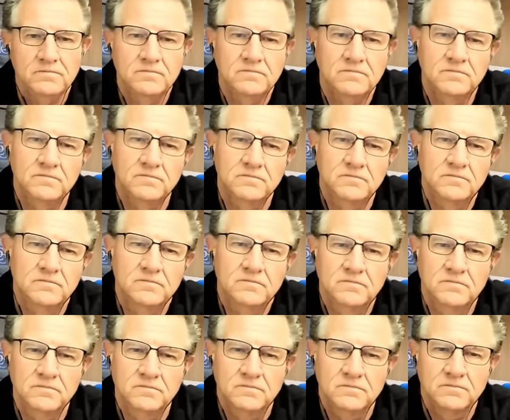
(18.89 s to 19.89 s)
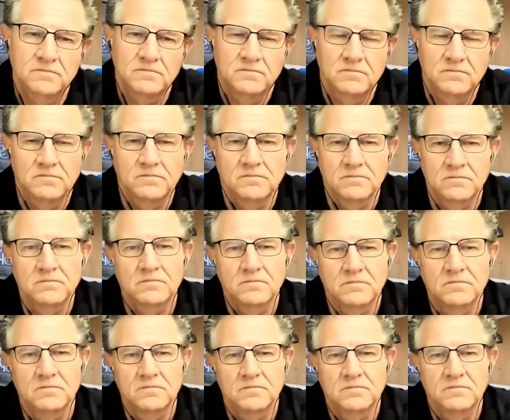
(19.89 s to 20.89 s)

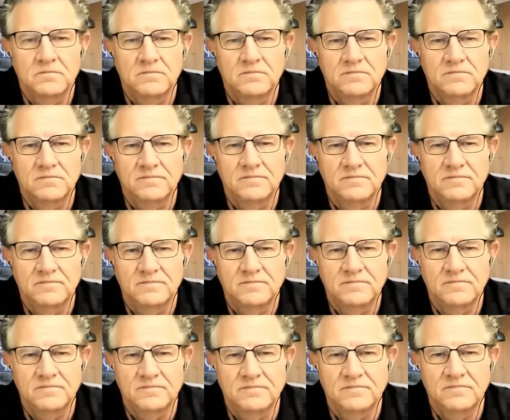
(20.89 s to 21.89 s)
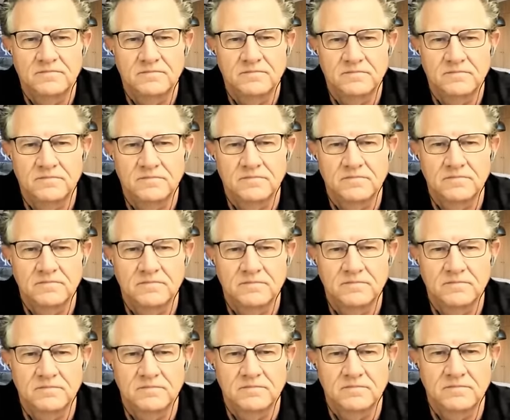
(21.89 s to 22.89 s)

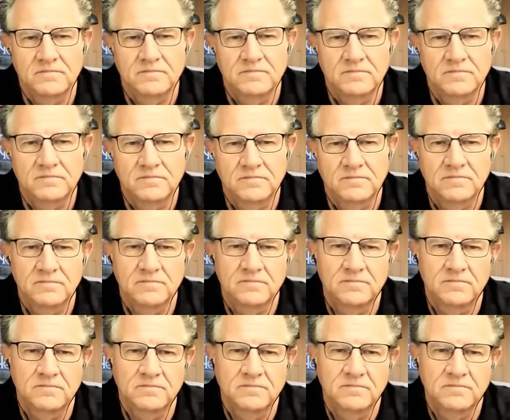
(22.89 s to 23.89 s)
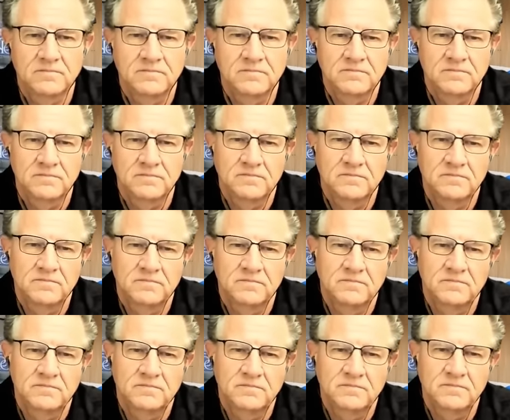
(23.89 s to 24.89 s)

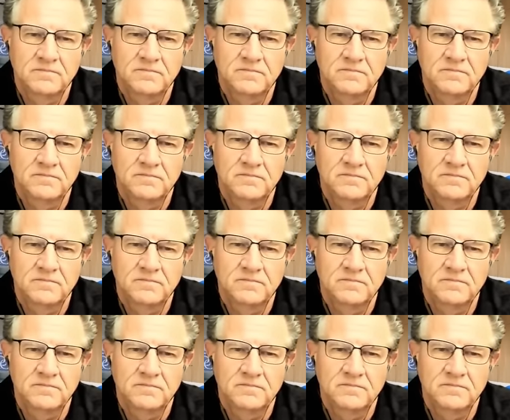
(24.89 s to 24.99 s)
[no speech]